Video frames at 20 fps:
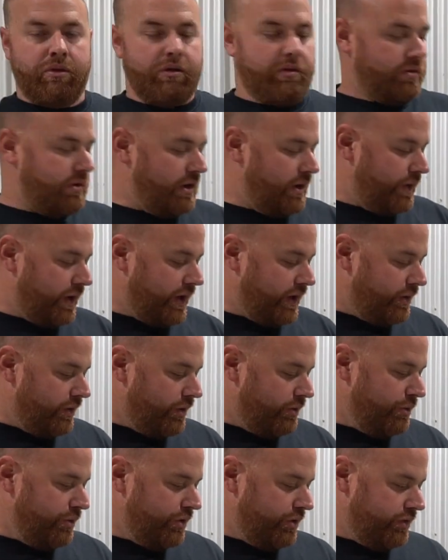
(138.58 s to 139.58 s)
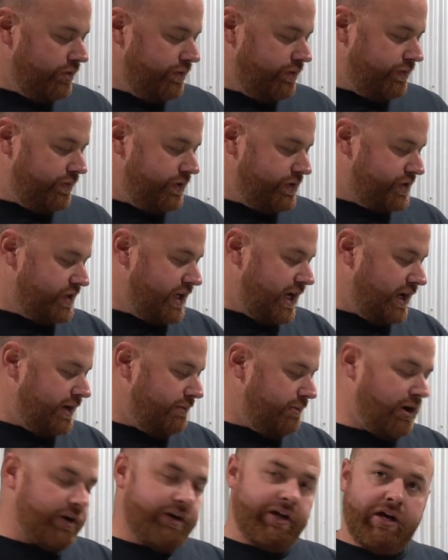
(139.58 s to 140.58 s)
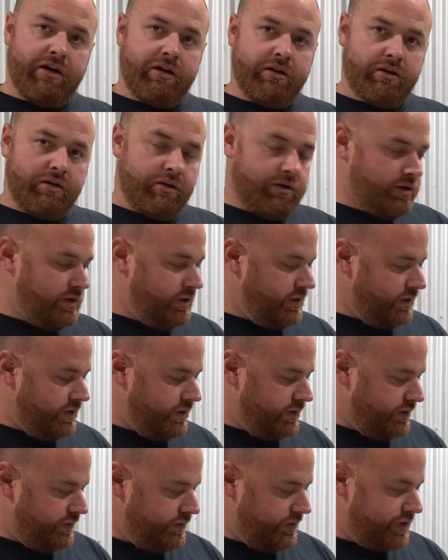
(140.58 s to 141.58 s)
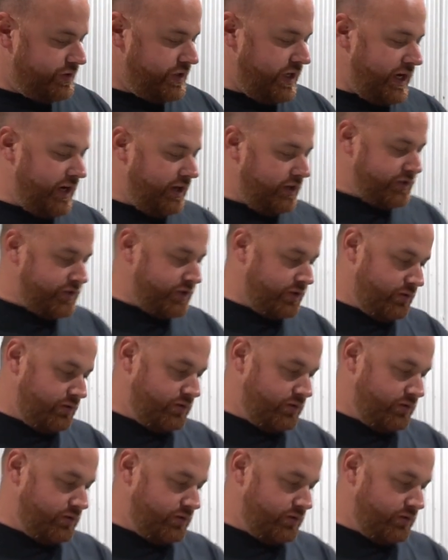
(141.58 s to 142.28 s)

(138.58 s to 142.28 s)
Now we're going to remove the starter motor, the dowels,